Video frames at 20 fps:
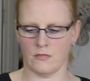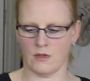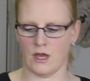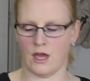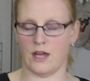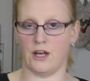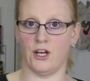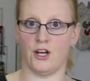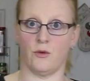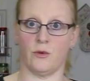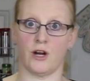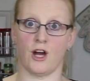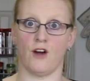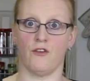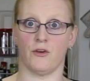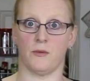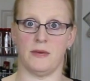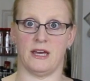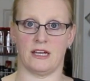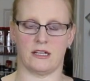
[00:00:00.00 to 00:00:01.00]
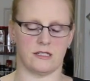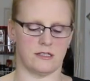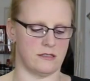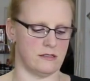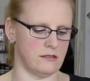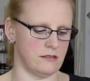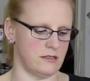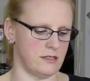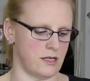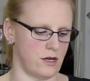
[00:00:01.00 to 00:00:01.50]
And you don't want to overmix,
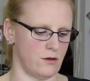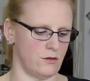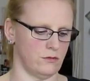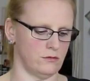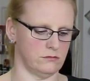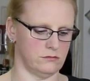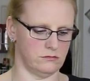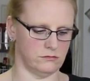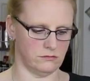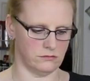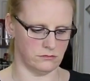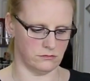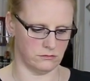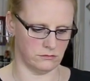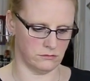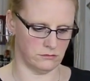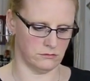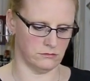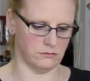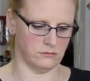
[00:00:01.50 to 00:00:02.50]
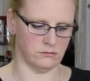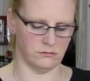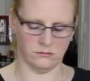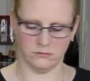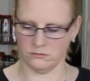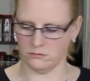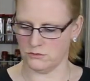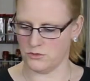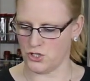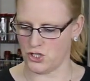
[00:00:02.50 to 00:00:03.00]
so
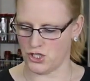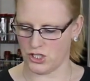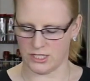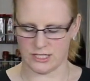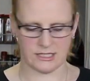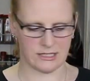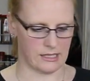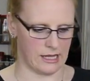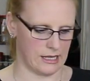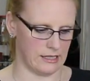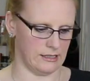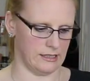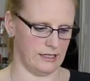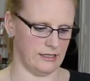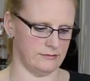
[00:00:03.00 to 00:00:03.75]
just slightly.